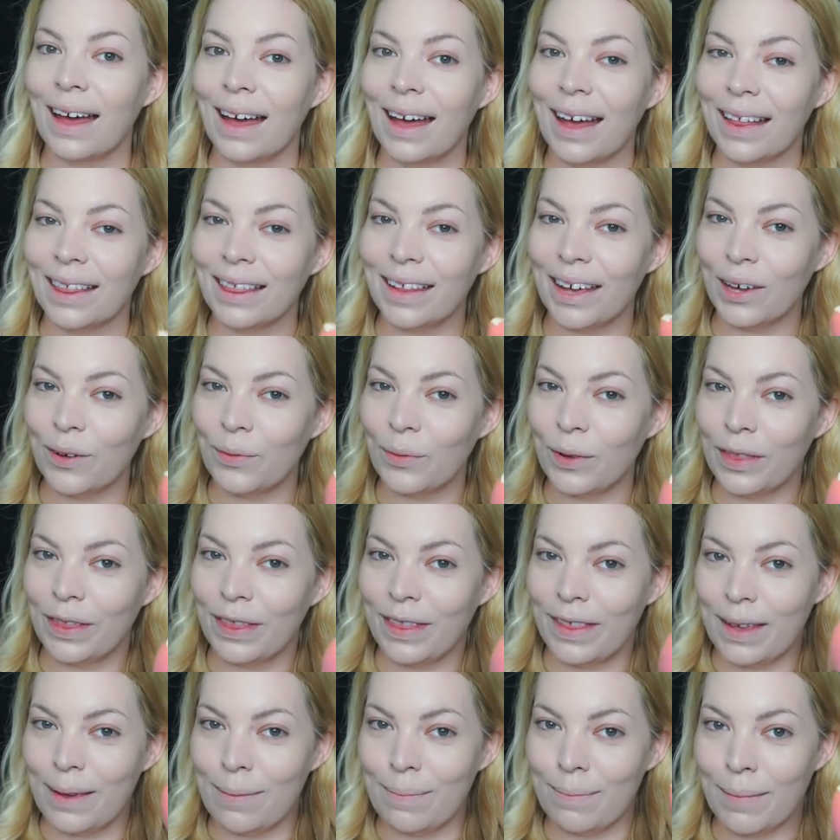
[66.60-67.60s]
Highlight
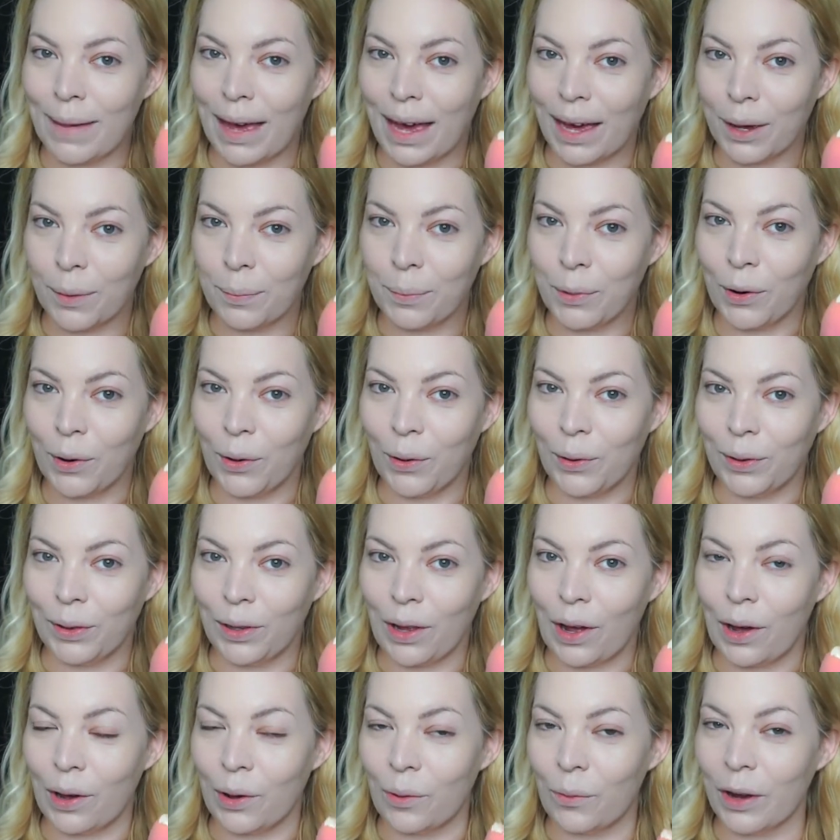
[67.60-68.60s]
with the MAC Pro
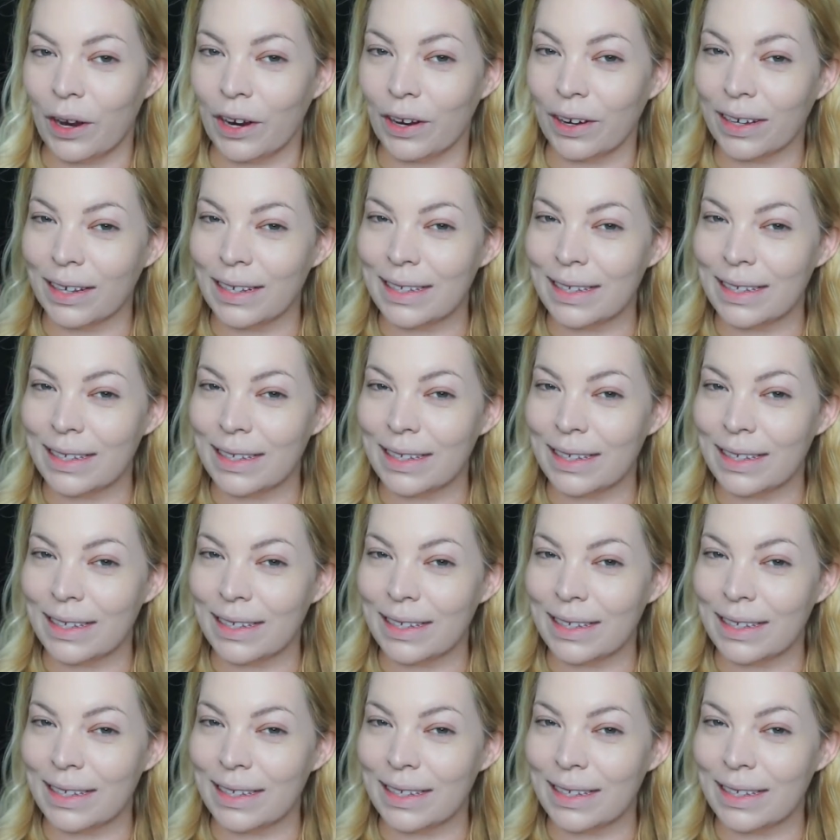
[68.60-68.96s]
Longwear